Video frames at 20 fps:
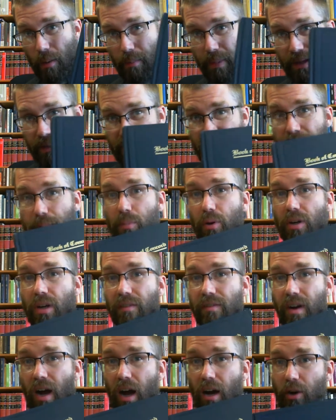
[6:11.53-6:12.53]
Bente Book
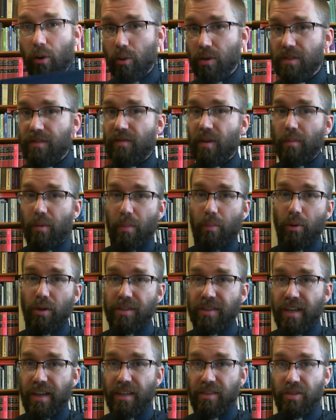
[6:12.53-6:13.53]
of Concords from
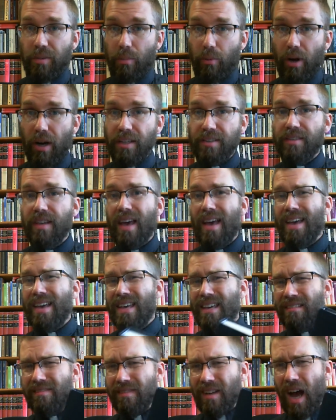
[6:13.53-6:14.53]
Repristination Press.
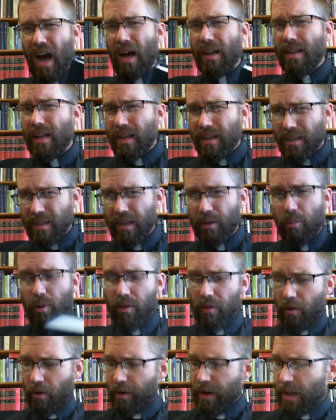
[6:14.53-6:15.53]
If not, get
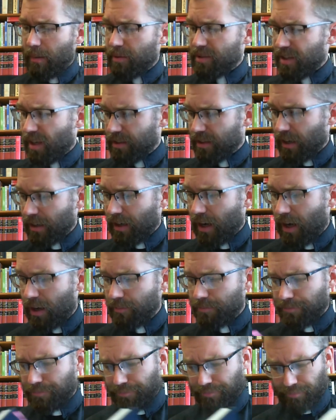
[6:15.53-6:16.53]
one. They're on
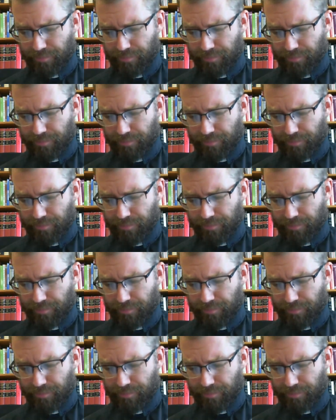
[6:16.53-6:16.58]
Amazon.com.